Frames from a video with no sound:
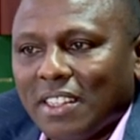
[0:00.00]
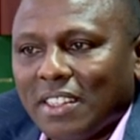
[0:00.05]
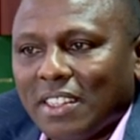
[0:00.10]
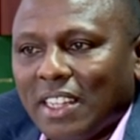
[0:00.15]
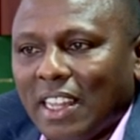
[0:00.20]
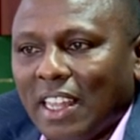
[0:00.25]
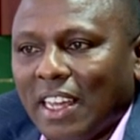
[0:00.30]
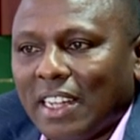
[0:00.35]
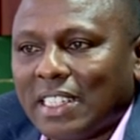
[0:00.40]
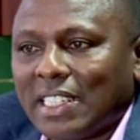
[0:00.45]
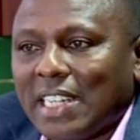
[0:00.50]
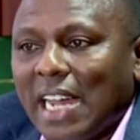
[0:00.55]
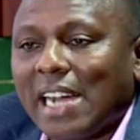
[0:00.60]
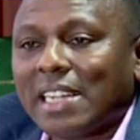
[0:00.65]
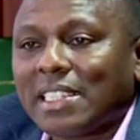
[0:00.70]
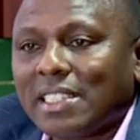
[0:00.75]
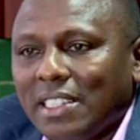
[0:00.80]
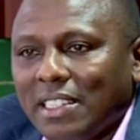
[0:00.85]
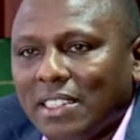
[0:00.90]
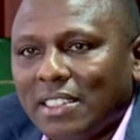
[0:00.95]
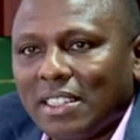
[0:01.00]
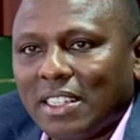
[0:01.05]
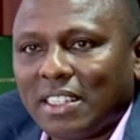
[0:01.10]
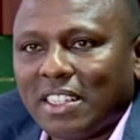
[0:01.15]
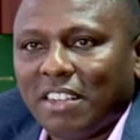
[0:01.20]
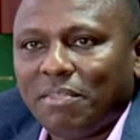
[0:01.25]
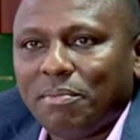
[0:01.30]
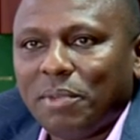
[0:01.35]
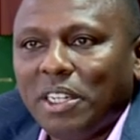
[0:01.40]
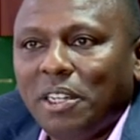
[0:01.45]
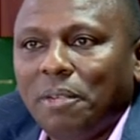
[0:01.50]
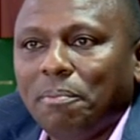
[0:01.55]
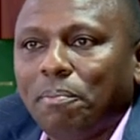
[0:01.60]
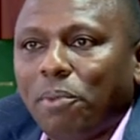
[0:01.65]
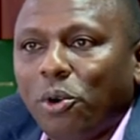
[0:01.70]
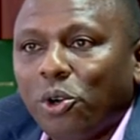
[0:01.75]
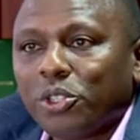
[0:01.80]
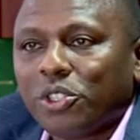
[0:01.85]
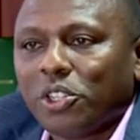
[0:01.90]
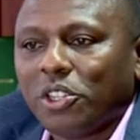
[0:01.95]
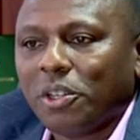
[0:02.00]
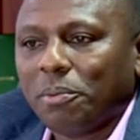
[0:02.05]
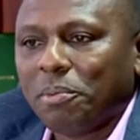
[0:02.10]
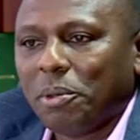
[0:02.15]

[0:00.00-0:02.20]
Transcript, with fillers: that there are taxes that have been imposed on the